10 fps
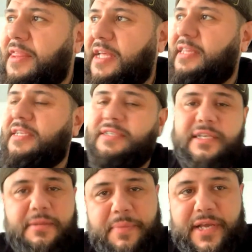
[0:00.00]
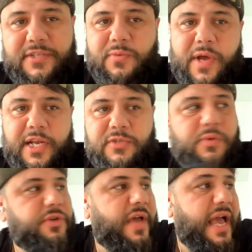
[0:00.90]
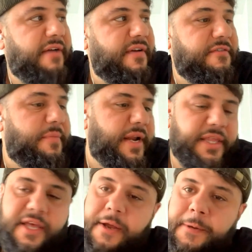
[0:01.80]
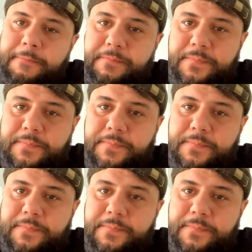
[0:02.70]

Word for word: I think that's like the biggest win is when you have everybody there.